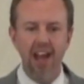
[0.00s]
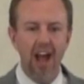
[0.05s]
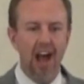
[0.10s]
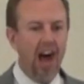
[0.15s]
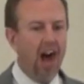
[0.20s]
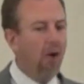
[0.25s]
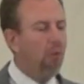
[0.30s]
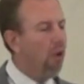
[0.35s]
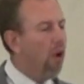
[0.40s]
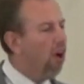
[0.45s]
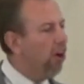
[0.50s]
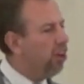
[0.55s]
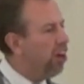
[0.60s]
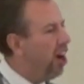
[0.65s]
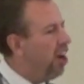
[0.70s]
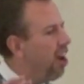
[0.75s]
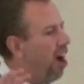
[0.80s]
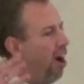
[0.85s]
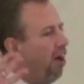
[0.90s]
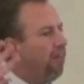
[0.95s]
I'll work
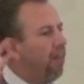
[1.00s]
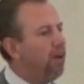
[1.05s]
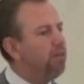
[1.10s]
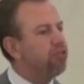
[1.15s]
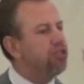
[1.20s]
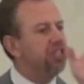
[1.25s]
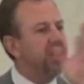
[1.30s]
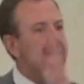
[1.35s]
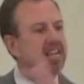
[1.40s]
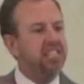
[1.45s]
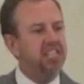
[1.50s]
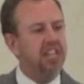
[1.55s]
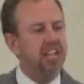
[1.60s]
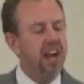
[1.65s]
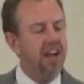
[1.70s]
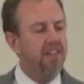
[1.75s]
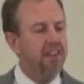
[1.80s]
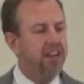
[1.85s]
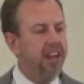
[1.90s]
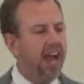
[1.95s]
on all those things
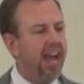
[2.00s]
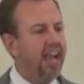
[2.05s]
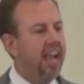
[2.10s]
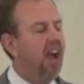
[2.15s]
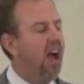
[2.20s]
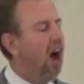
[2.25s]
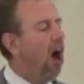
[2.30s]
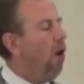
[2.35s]
another day.